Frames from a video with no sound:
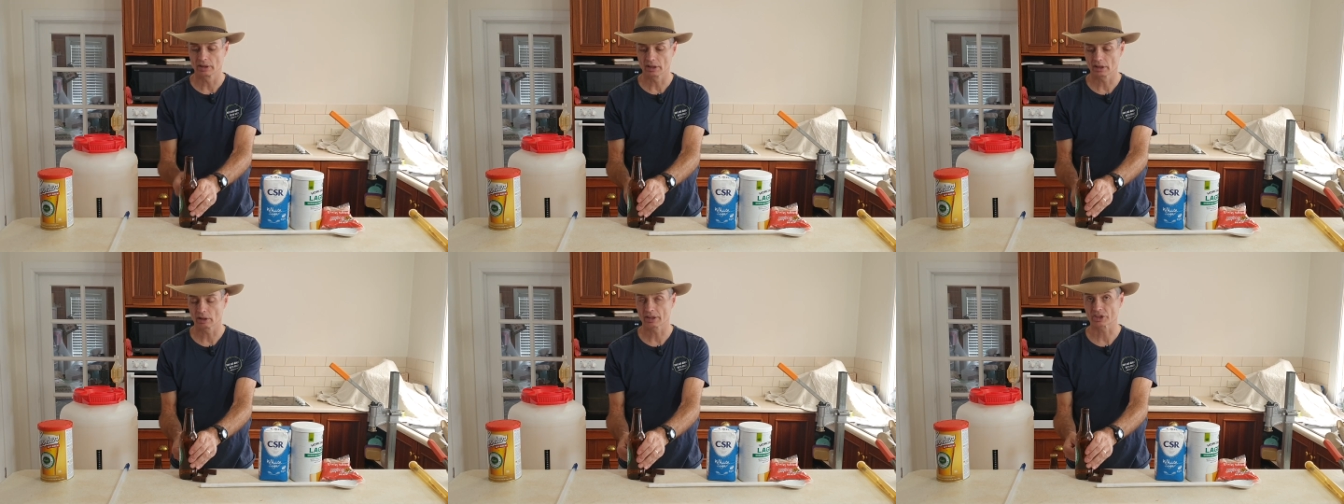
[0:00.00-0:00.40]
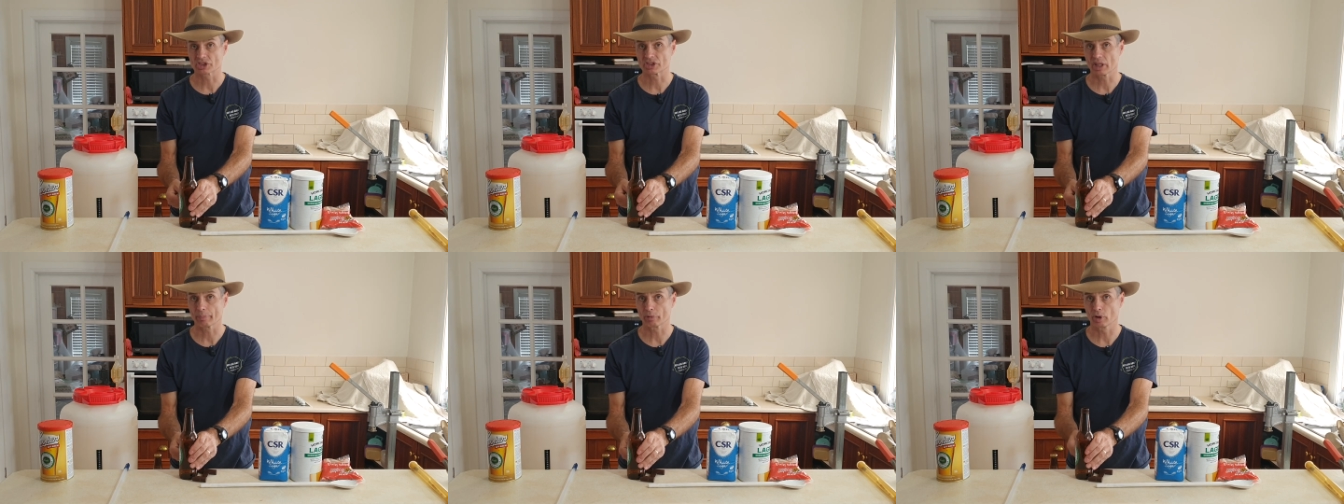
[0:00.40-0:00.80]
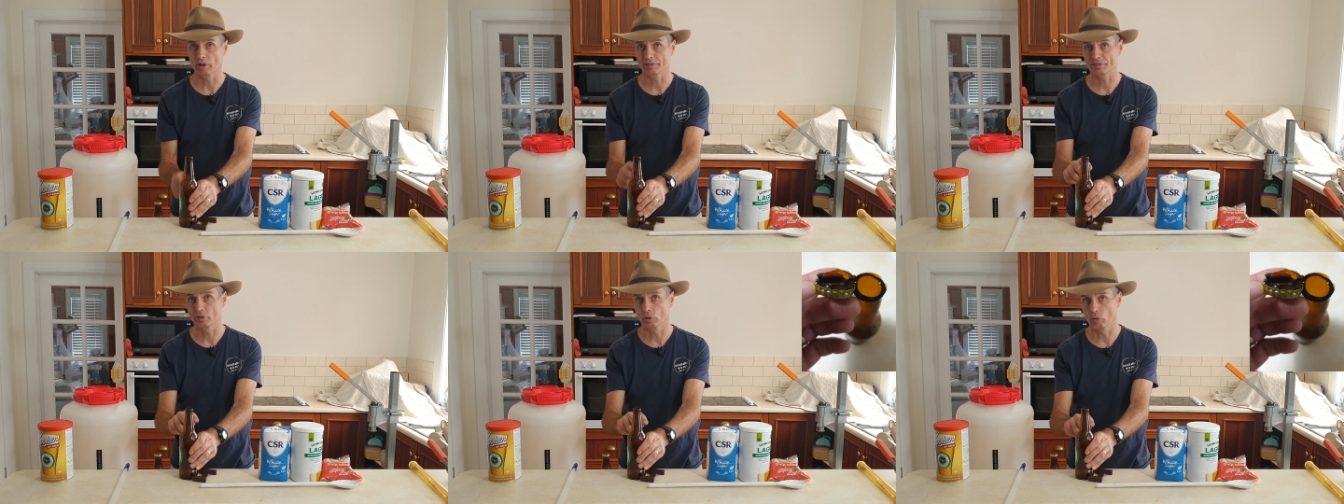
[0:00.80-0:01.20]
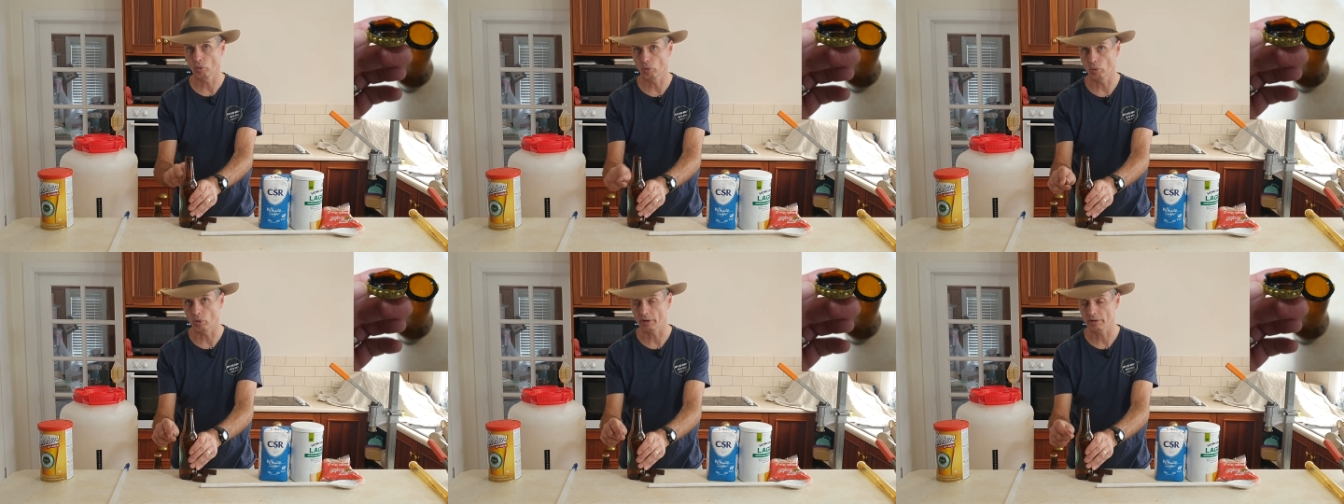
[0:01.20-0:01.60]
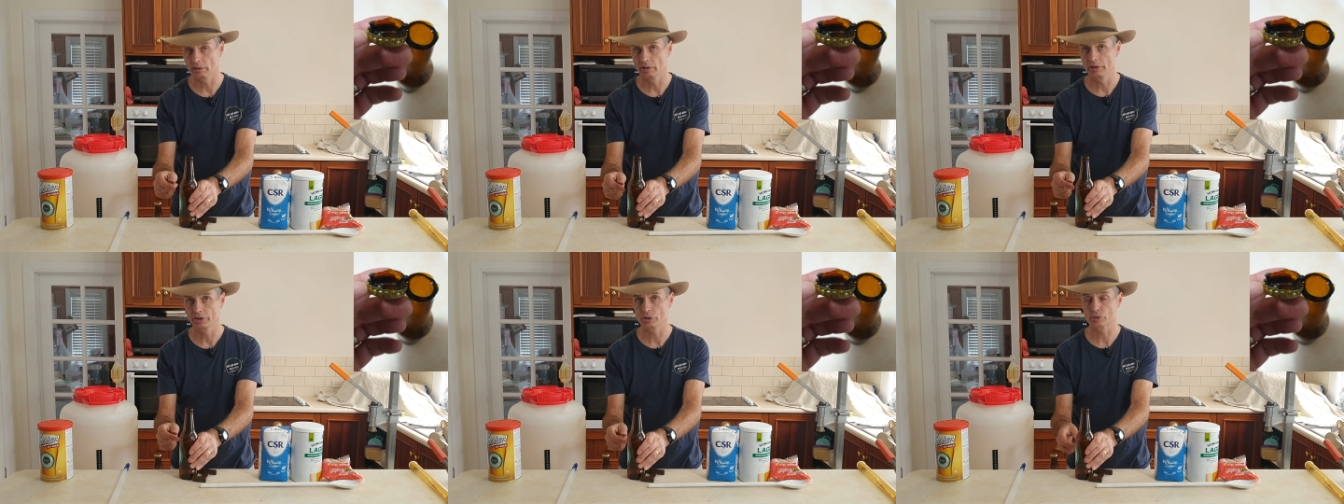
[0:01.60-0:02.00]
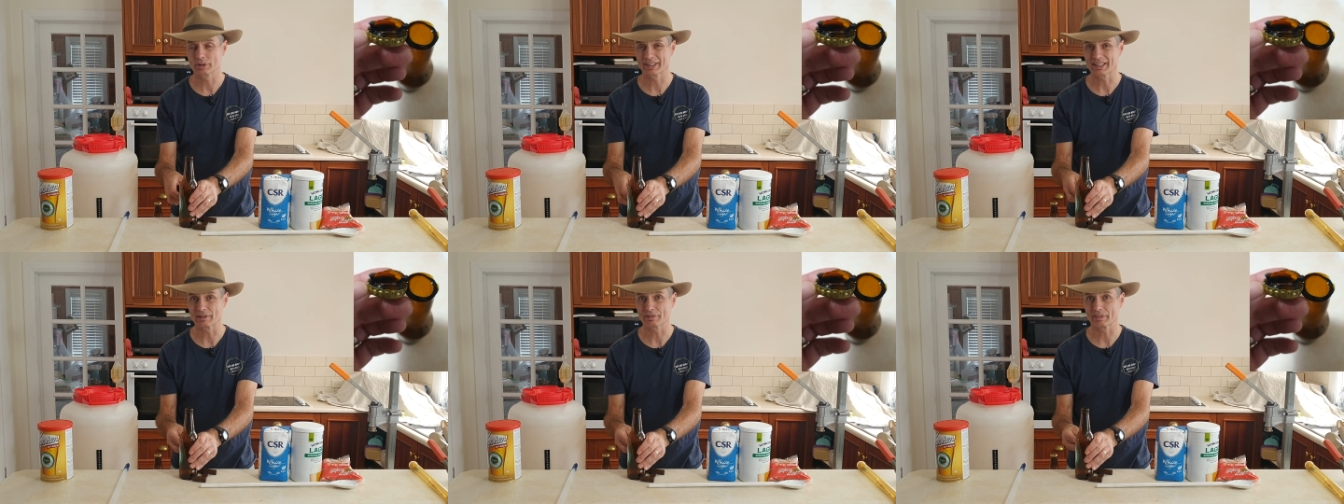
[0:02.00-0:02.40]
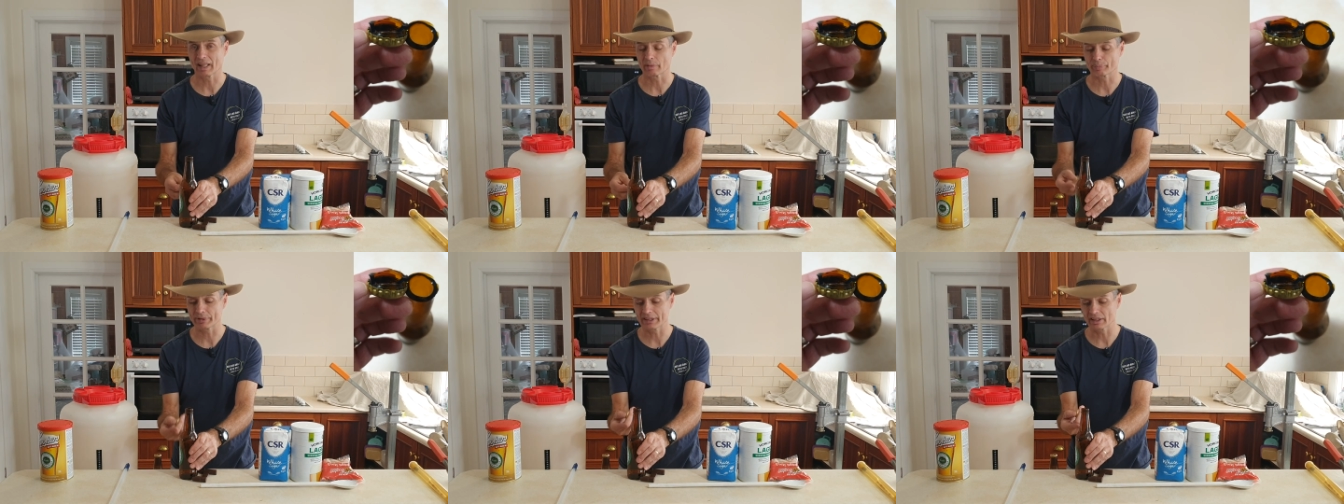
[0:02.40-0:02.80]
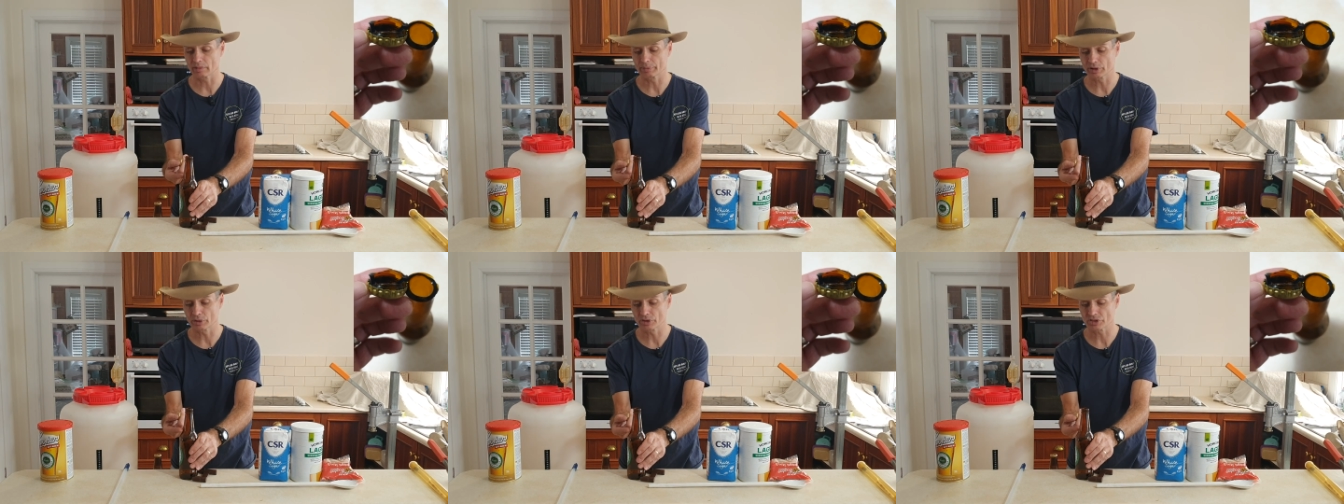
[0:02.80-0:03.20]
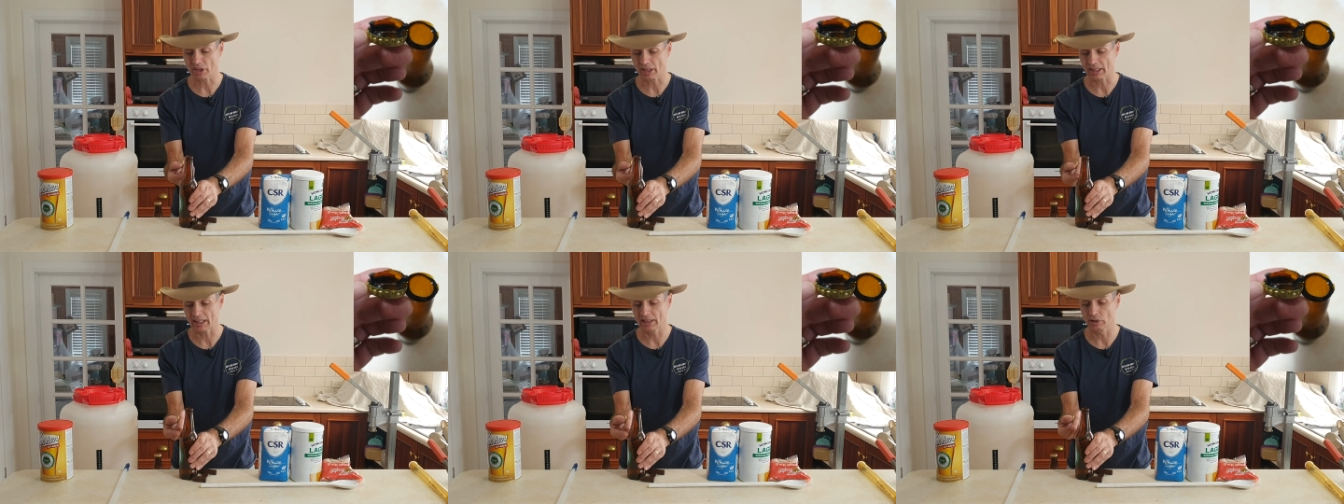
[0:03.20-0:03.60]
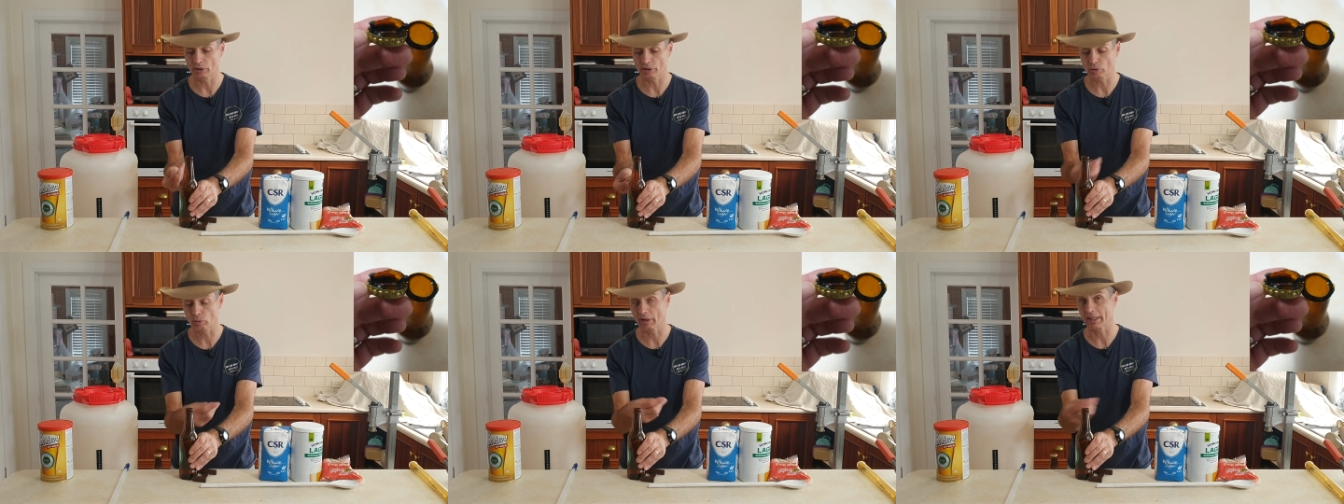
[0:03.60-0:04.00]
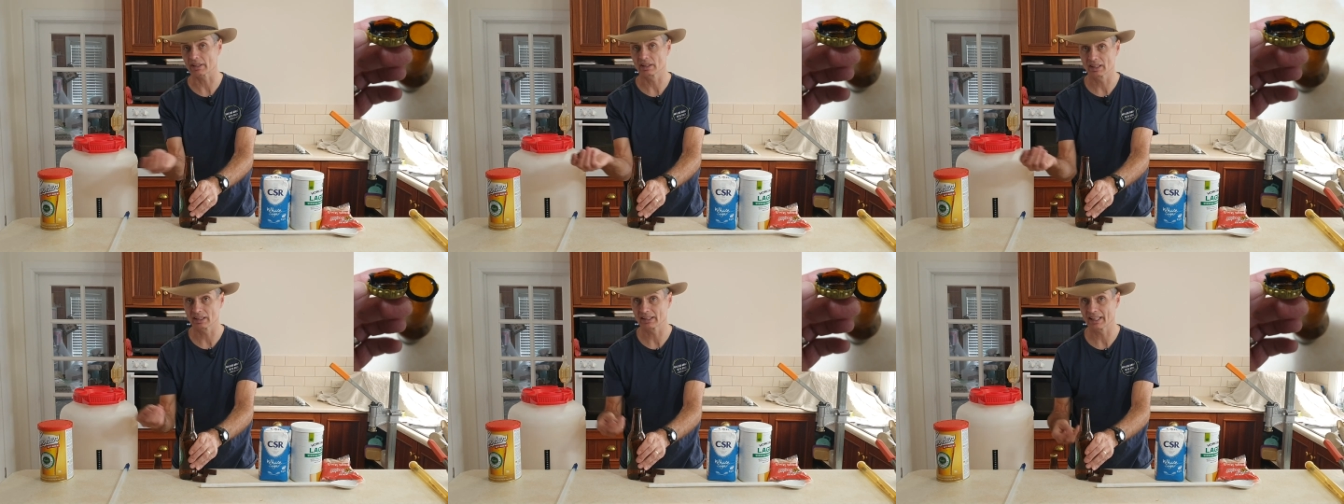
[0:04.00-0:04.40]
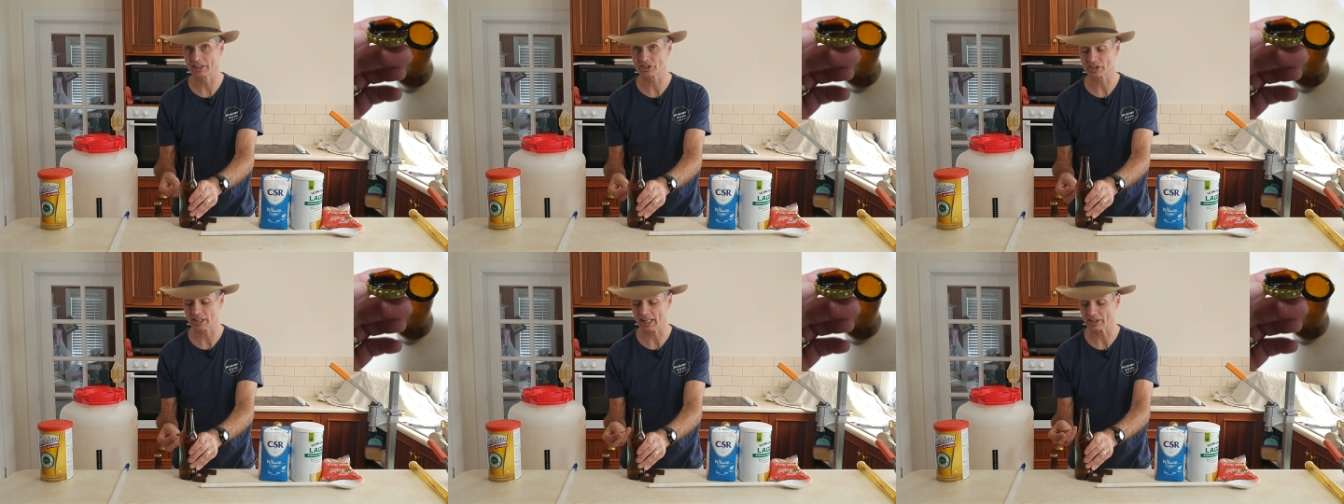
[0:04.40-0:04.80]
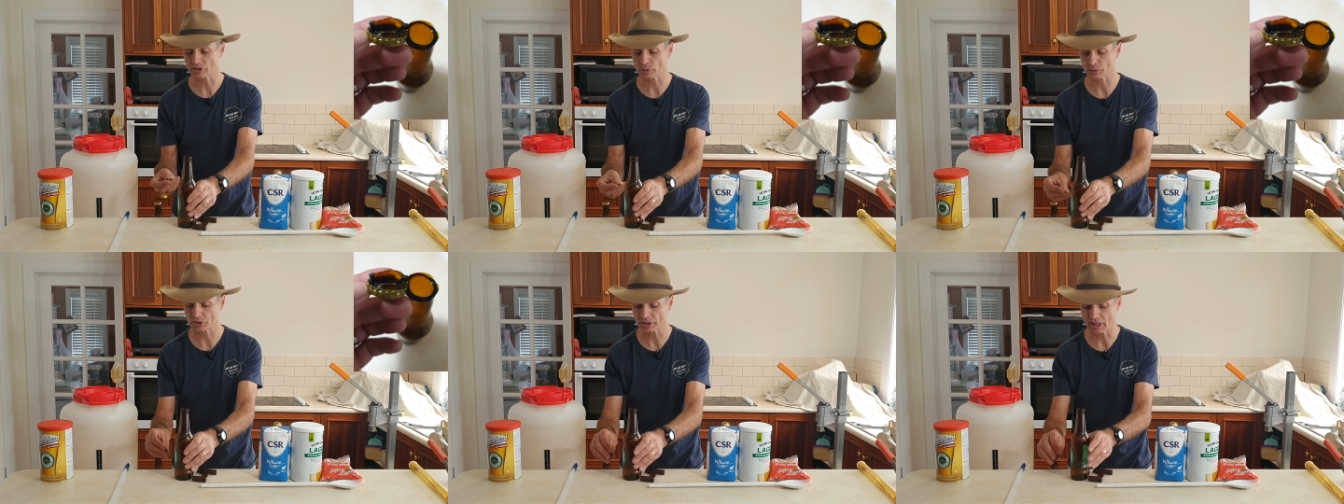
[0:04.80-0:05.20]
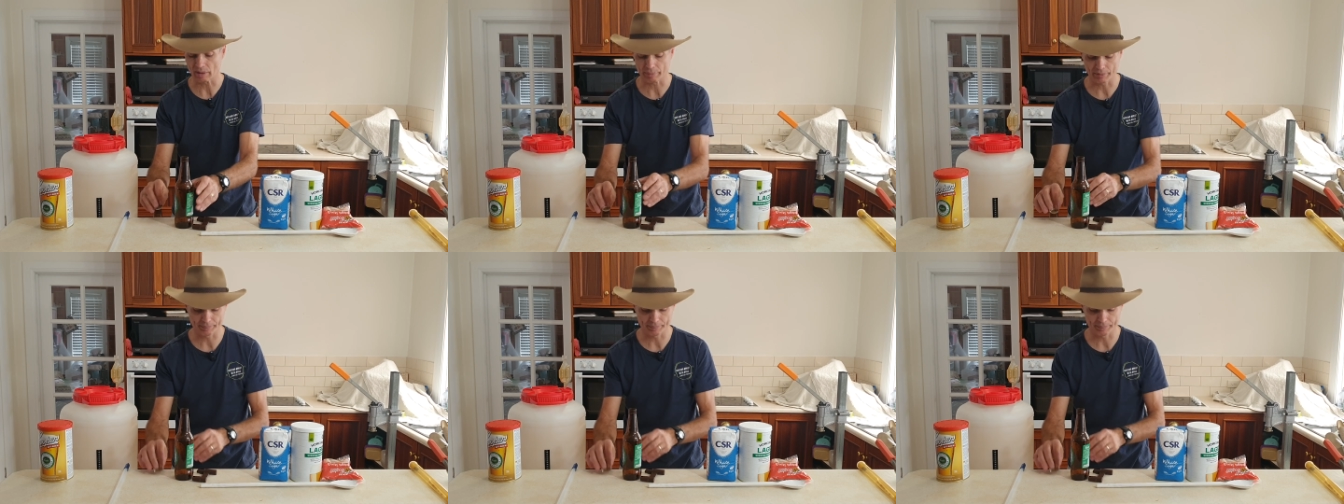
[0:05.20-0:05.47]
it'll either snap off or you're drinking flat beer because that hairline crack allows the gas to escape.